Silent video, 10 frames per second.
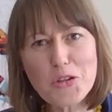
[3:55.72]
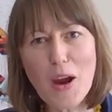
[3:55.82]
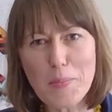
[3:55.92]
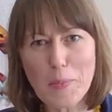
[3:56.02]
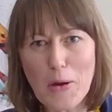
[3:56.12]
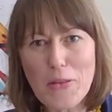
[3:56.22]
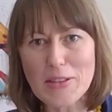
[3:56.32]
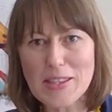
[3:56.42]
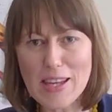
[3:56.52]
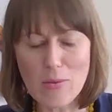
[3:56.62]
try both
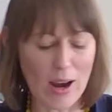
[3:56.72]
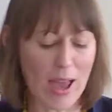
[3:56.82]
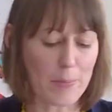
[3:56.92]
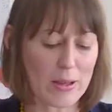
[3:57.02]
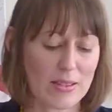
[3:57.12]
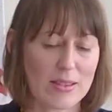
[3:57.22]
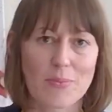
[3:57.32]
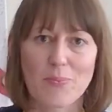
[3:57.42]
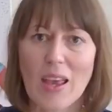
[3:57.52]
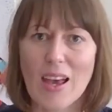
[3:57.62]
and see what happens.
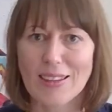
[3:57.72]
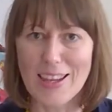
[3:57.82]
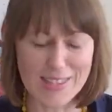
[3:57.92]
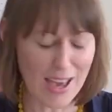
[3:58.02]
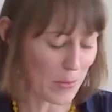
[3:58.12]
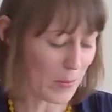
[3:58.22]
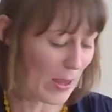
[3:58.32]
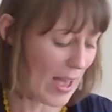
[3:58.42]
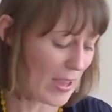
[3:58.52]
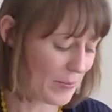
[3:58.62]
Let's have a play.